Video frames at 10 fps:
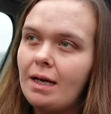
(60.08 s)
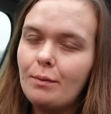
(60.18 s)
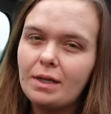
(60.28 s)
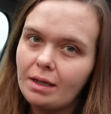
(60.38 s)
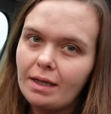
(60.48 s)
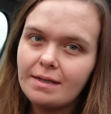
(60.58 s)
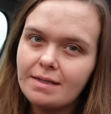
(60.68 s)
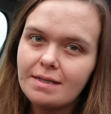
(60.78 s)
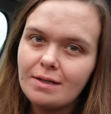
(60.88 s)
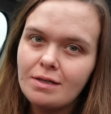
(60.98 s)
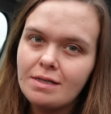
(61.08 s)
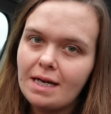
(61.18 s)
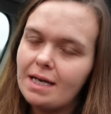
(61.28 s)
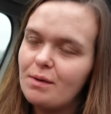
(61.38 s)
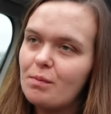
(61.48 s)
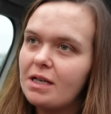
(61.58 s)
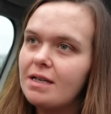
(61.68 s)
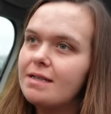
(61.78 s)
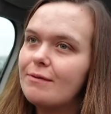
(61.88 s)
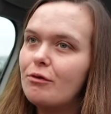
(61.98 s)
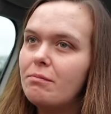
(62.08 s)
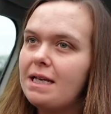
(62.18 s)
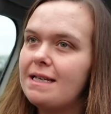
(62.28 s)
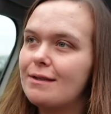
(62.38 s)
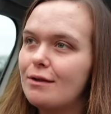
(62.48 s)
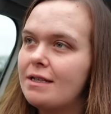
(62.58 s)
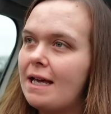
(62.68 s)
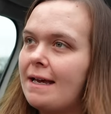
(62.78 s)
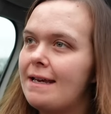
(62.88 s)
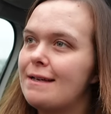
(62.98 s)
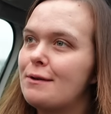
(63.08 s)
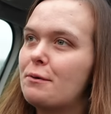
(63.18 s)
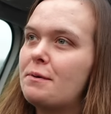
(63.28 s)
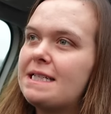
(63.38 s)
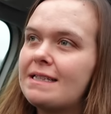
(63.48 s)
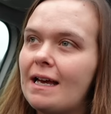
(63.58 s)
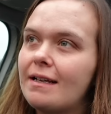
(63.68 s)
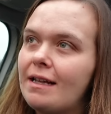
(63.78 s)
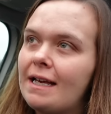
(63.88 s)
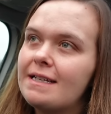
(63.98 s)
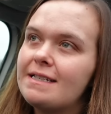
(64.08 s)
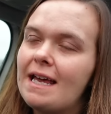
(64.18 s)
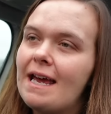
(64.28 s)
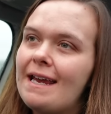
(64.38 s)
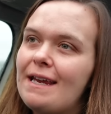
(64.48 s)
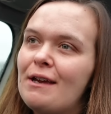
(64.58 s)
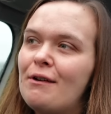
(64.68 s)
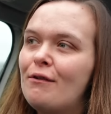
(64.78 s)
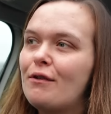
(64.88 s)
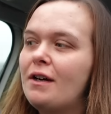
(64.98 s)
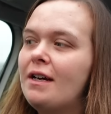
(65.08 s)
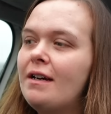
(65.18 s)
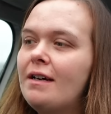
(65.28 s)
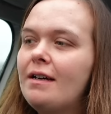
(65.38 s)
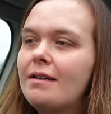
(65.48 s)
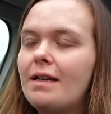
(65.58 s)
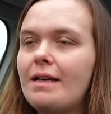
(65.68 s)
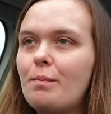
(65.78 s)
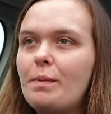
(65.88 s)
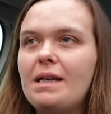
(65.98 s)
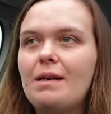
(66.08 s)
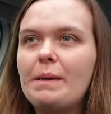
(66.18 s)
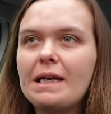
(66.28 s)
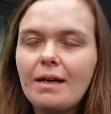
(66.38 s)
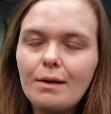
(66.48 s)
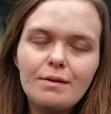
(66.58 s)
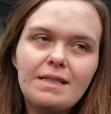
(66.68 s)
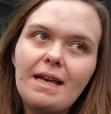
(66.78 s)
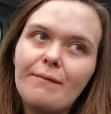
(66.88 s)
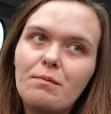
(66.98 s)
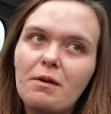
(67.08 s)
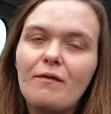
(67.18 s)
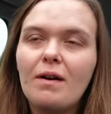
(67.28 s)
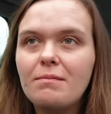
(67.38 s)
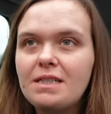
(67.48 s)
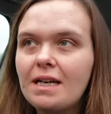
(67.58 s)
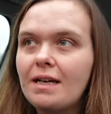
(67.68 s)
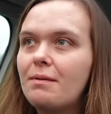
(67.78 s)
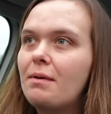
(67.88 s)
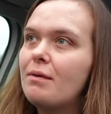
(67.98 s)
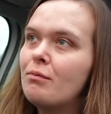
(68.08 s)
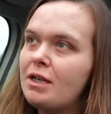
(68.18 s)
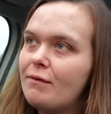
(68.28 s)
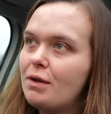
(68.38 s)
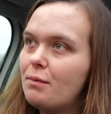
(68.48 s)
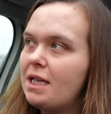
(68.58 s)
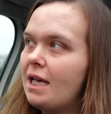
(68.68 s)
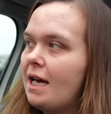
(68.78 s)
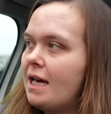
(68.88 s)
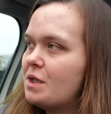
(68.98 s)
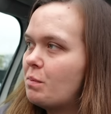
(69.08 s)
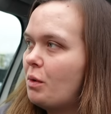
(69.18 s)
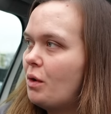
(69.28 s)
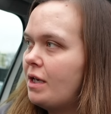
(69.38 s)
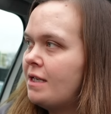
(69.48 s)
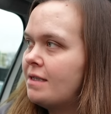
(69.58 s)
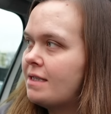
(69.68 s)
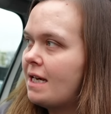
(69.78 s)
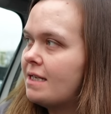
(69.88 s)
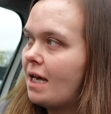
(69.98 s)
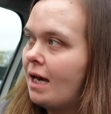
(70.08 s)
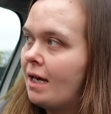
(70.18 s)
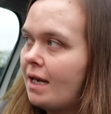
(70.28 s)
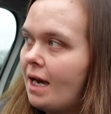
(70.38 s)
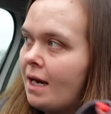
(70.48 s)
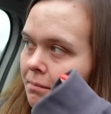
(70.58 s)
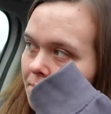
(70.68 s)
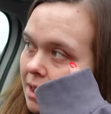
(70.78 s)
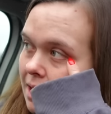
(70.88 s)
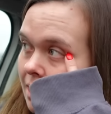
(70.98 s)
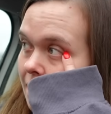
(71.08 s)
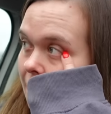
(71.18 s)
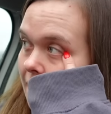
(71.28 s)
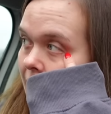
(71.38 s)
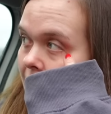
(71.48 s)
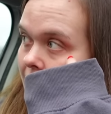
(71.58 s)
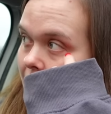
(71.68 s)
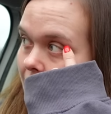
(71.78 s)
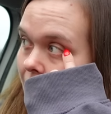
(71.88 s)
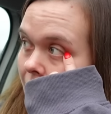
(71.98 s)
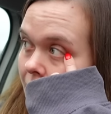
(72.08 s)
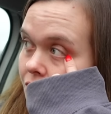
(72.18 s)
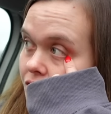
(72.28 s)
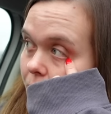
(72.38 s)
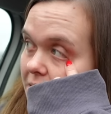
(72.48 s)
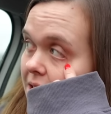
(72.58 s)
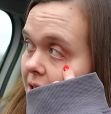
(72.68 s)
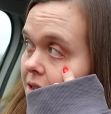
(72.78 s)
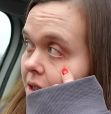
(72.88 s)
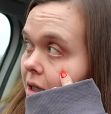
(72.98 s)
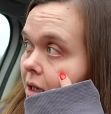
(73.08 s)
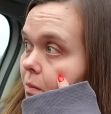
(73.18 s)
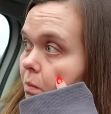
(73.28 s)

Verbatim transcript: I would like to Sunday, because for me Sunday is always that like day of like being a bit cozy, having a bit of family time, getting ready for the week ahead. But instead I am in a shopping centre